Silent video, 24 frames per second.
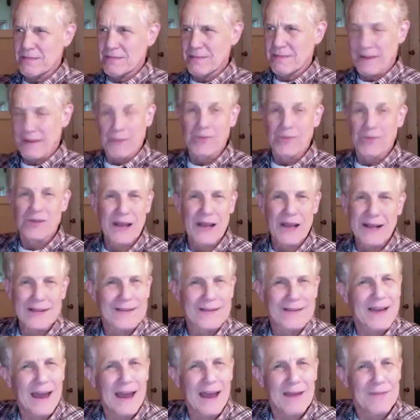that was like
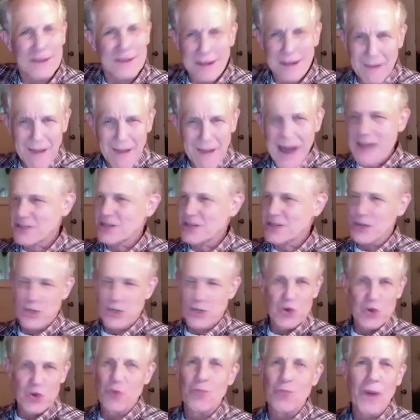kind of the classic
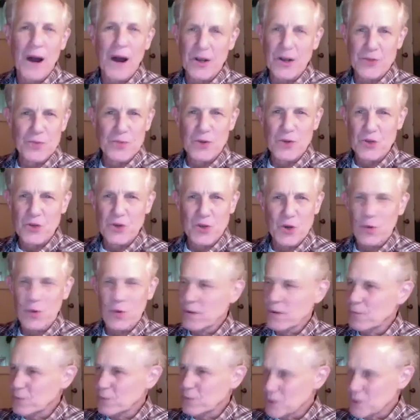jukebox musical
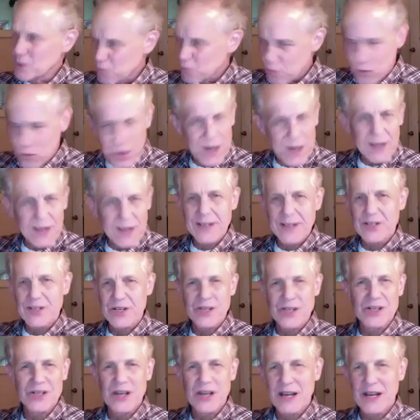that was really
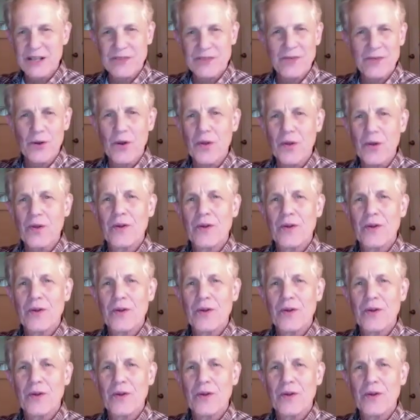successful.